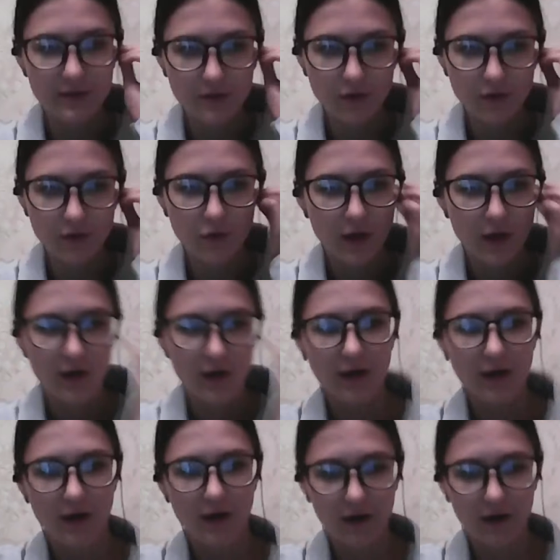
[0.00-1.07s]
So,
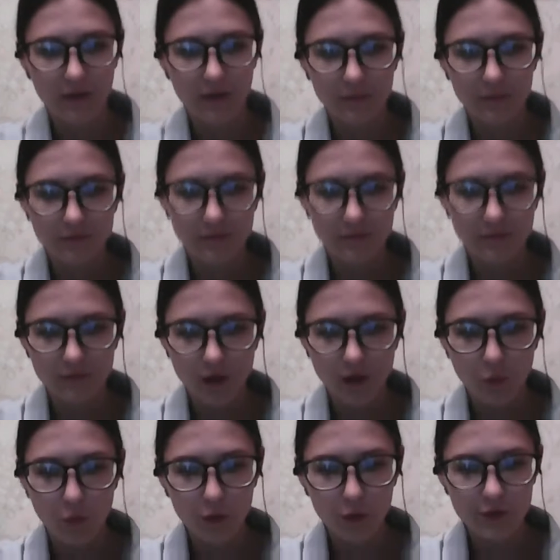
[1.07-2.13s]
um,
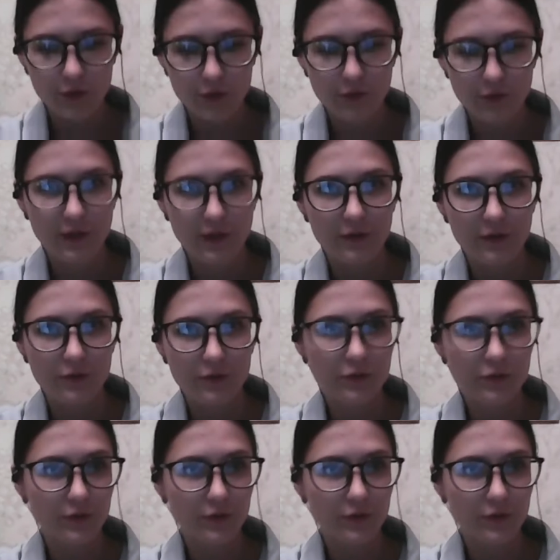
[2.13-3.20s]
what should they
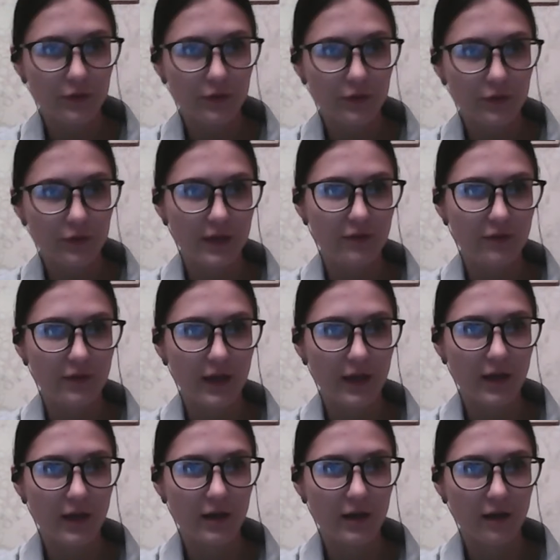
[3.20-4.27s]
do if
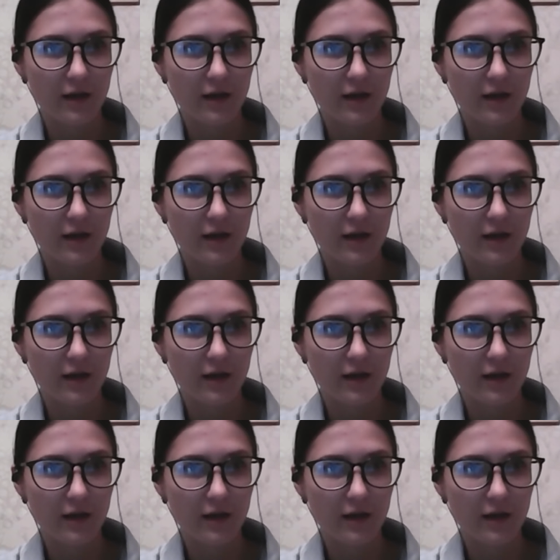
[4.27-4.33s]
they